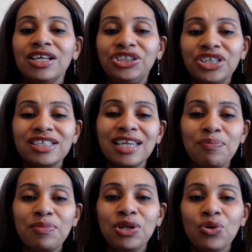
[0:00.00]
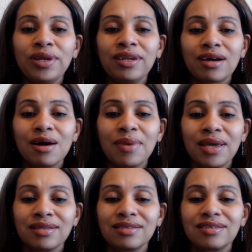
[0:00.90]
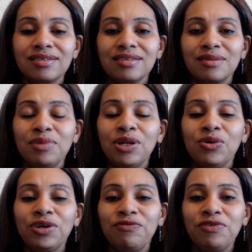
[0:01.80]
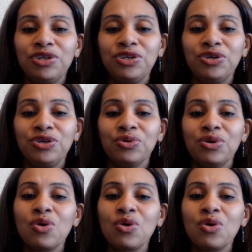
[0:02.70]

just let me know in the comments below the video.